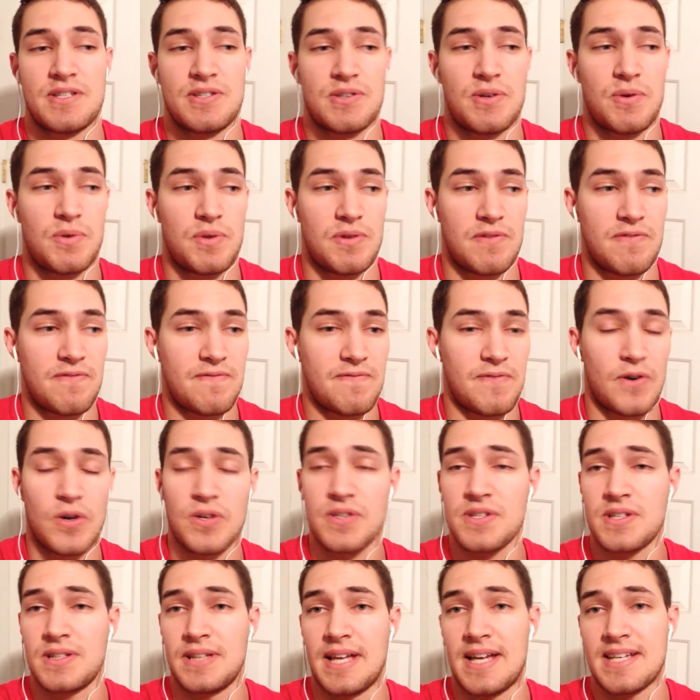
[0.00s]
So the
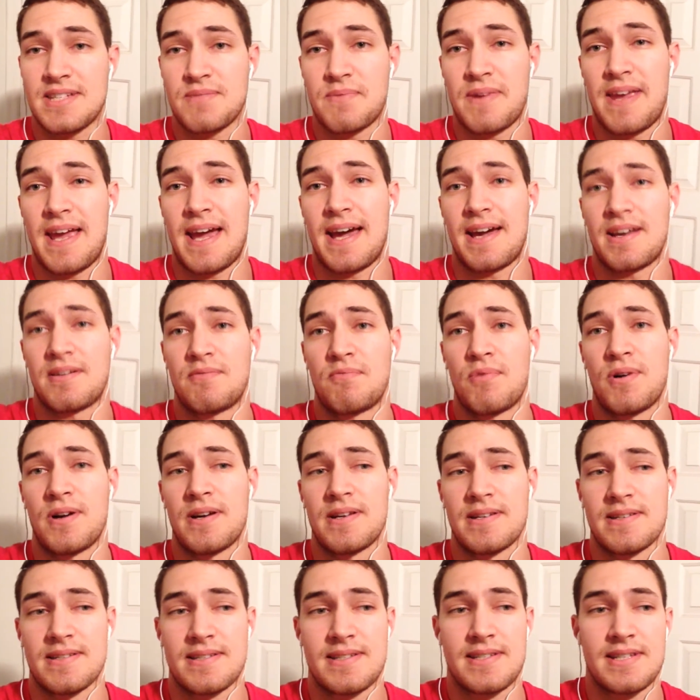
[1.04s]
first class we had
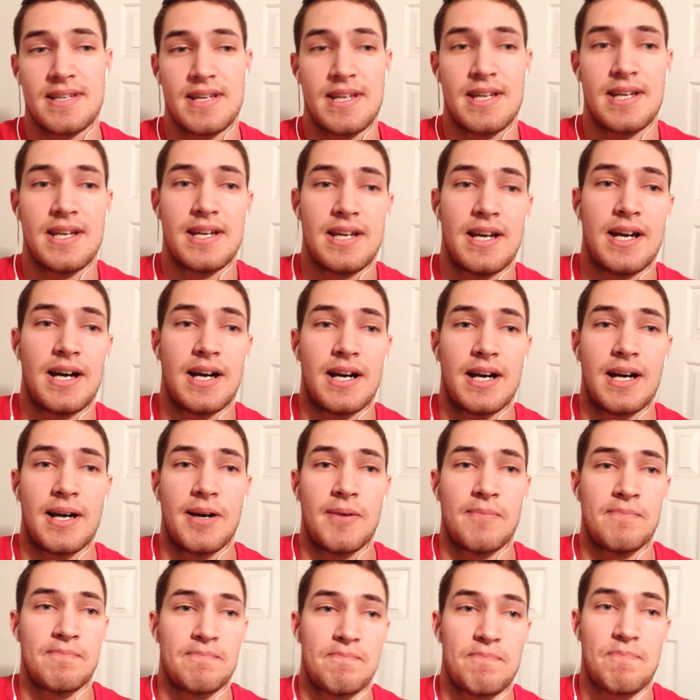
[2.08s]
was
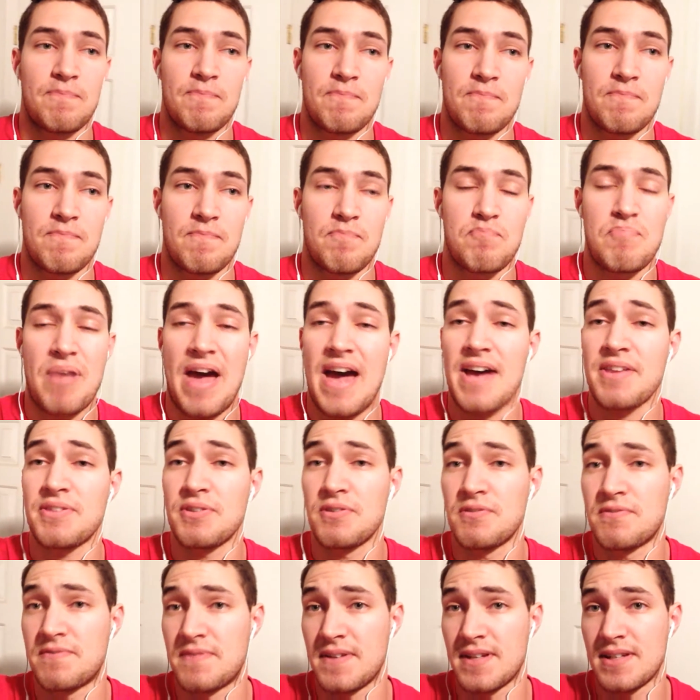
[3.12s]

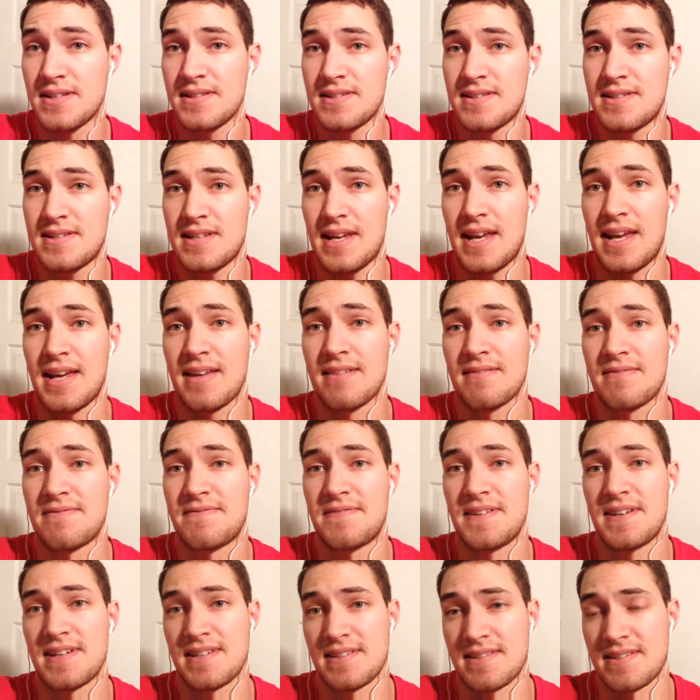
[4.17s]
Pathophys and
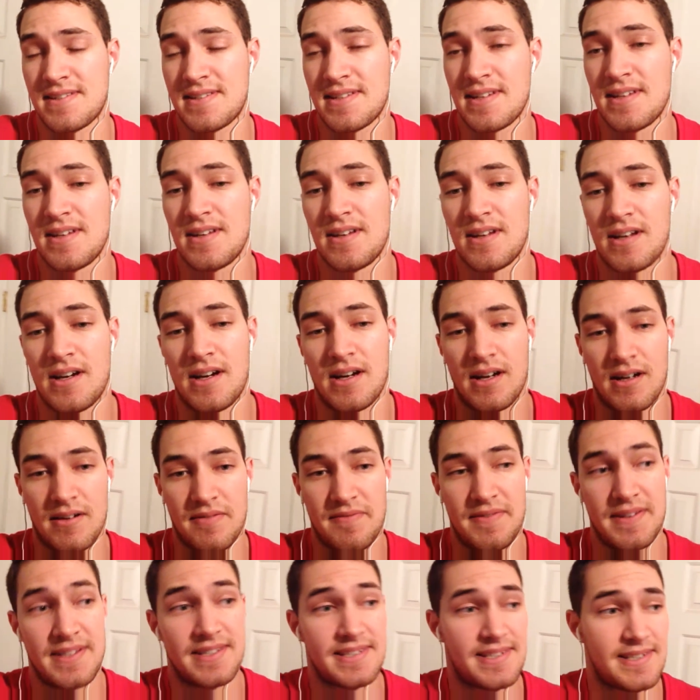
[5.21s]
Phys.
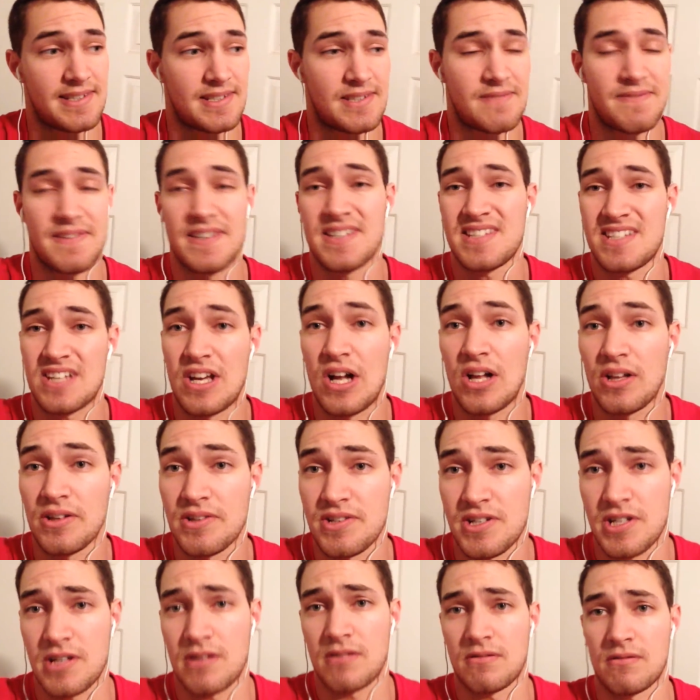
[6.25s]
Phys is
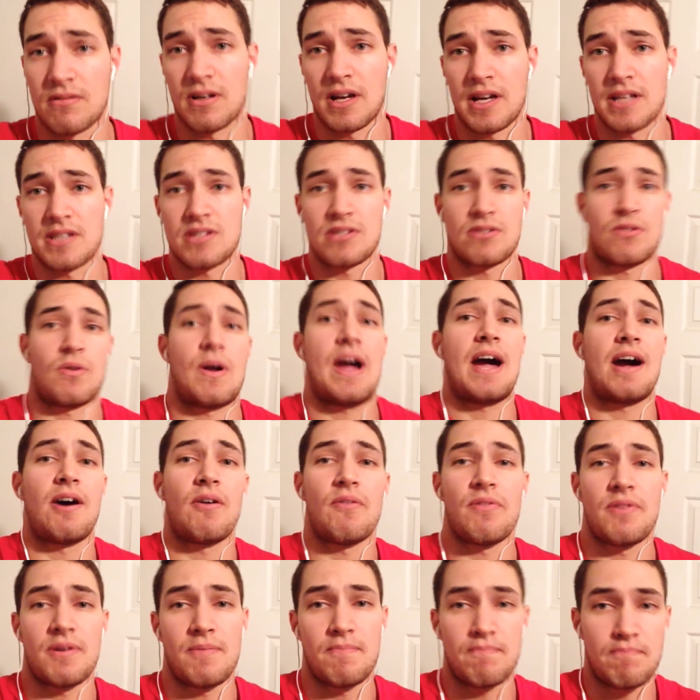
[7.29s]
physiology, right? So
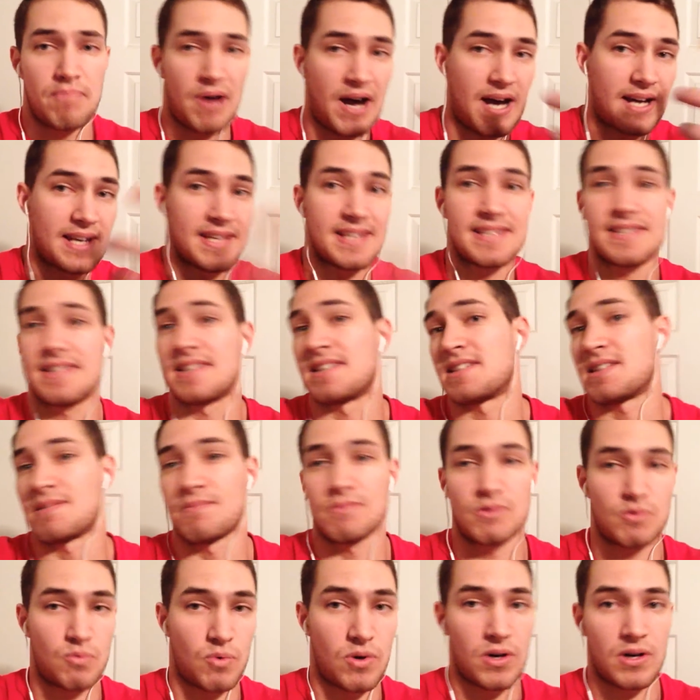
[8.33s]
how the body
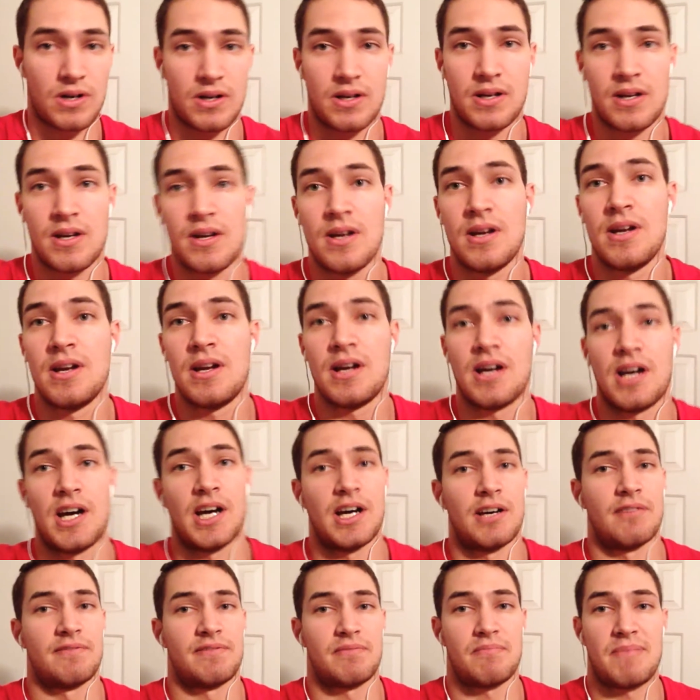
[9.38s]
systems work
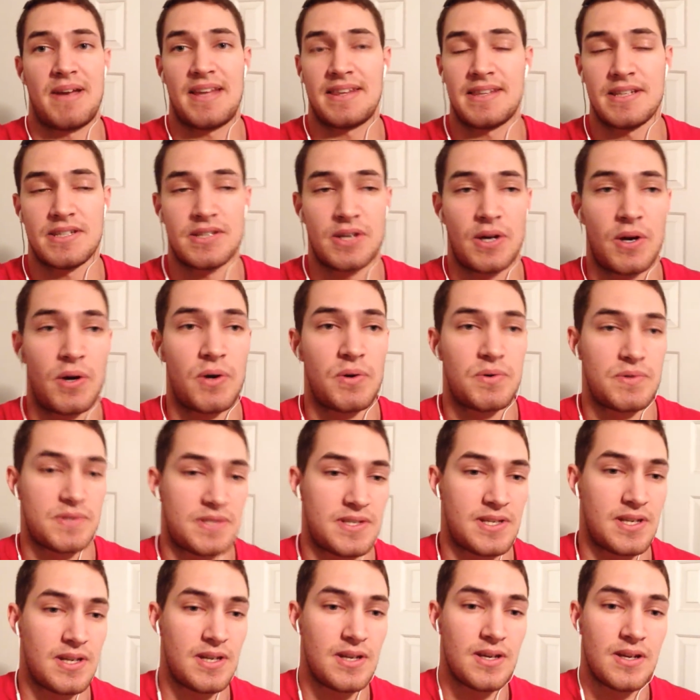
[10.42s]
from head to
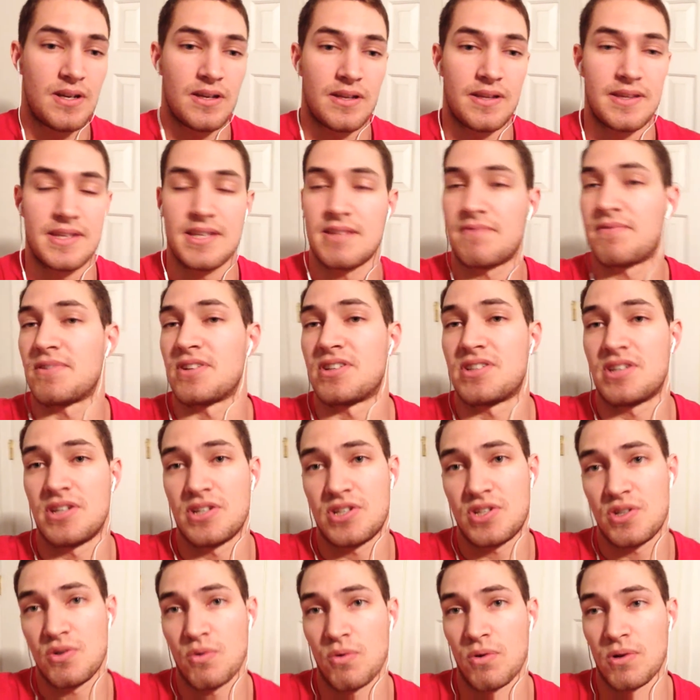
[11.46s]
toes, the different
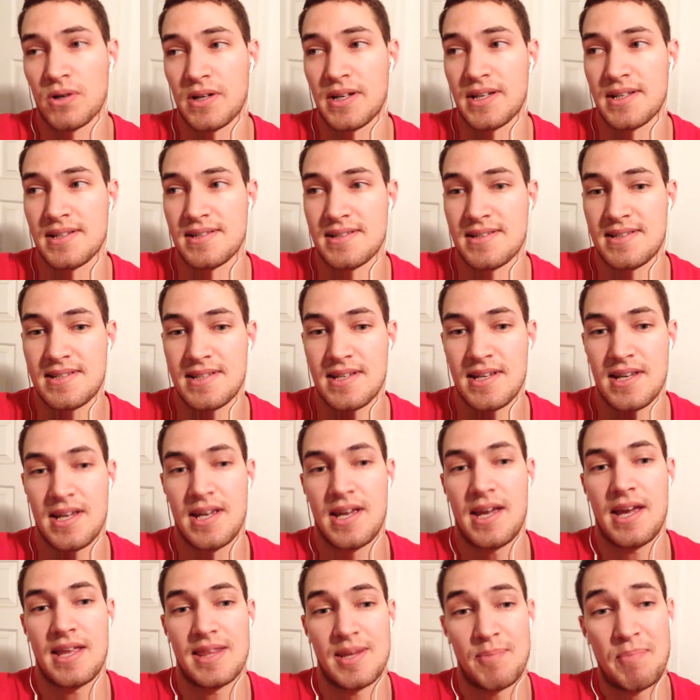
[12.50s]
tissue organs.
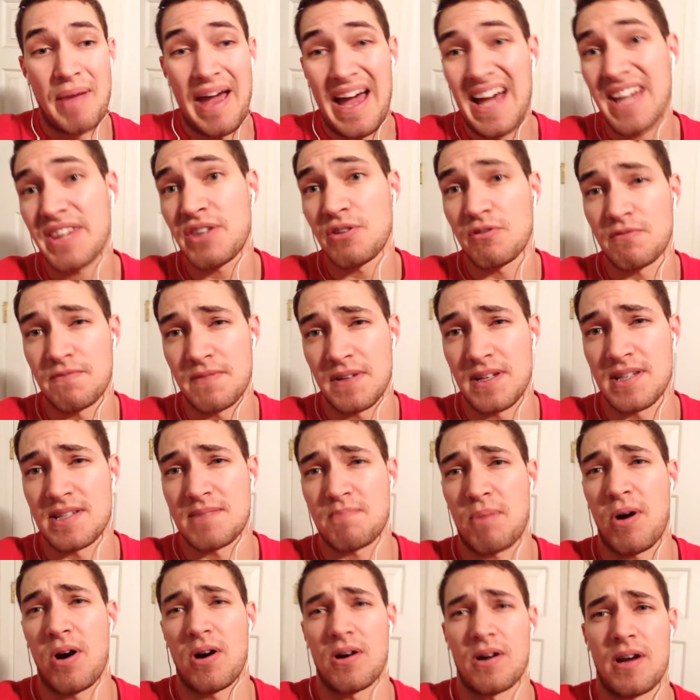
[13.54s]
And the
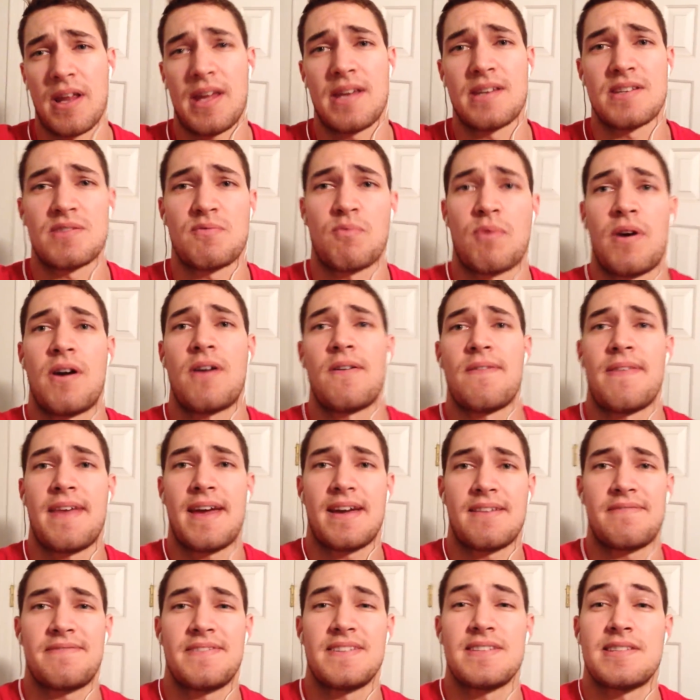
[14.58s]
pathophys part is where
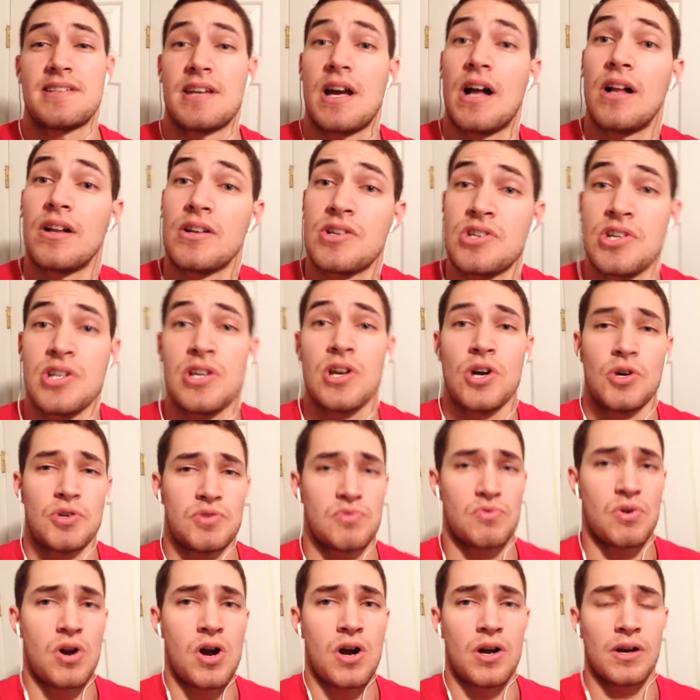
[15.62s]
that physiology goes
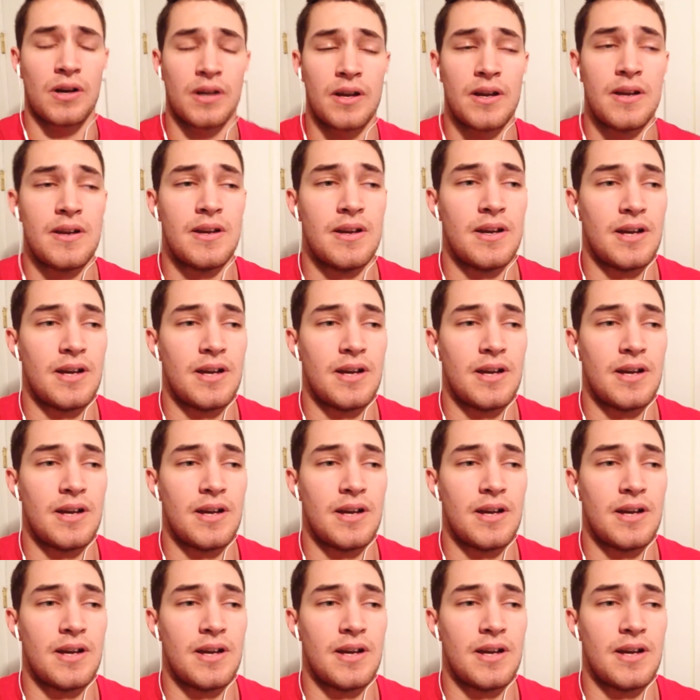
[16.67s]
wrong.